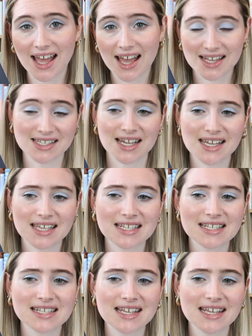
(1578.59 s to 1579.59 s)
and I
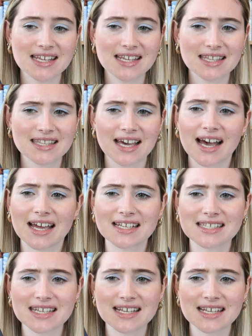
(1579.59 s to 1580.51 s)
can see that